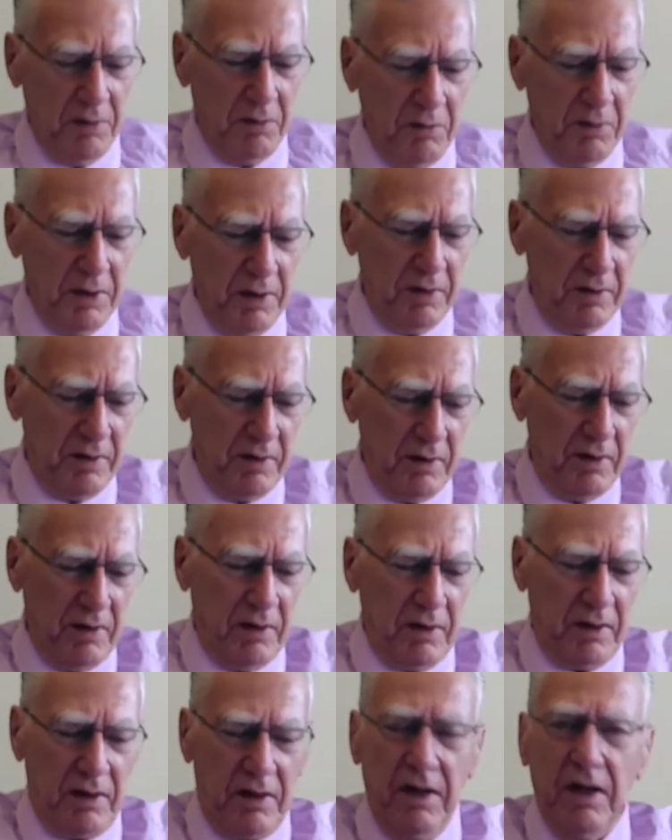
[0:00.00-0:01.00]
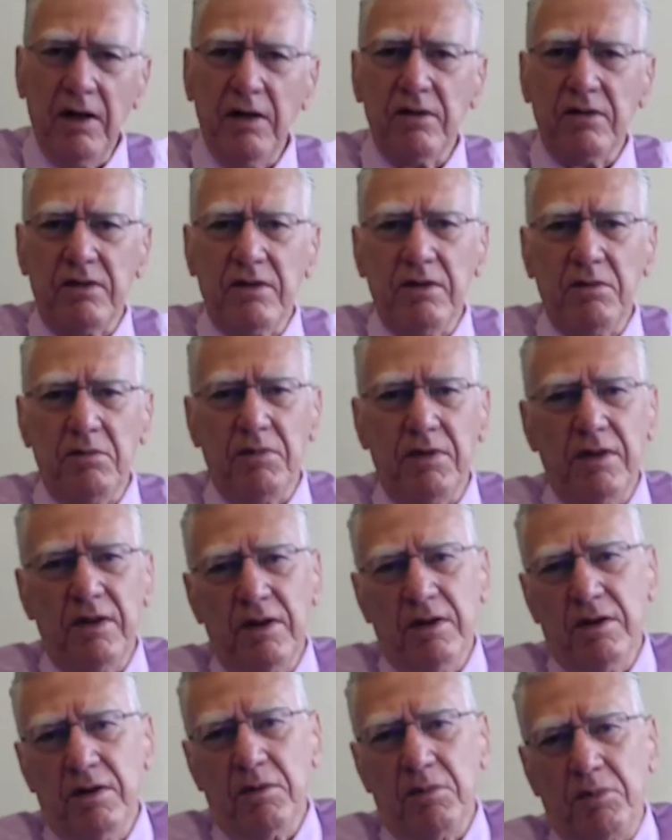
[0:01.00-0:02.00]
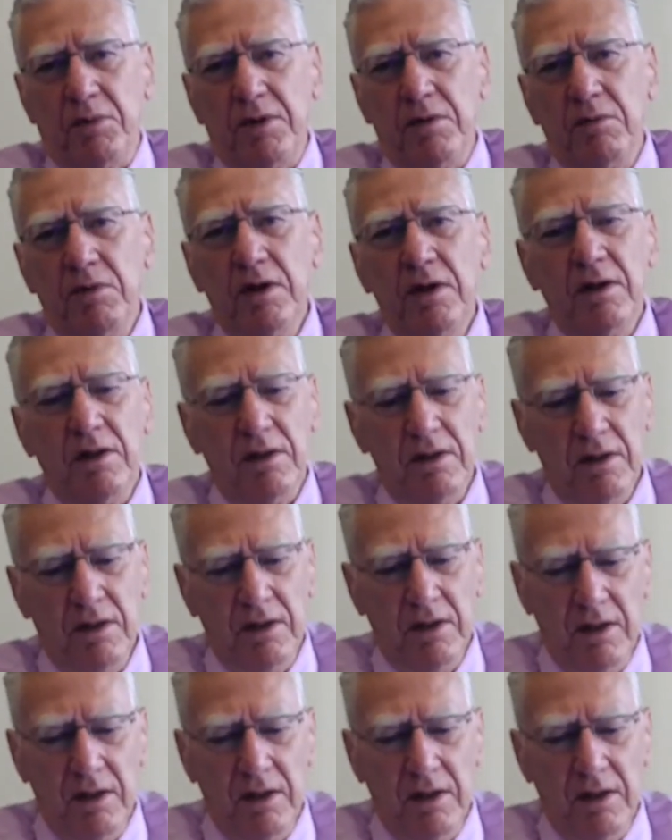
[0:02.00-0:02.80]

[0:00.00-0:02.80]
with calcium therapy? Well,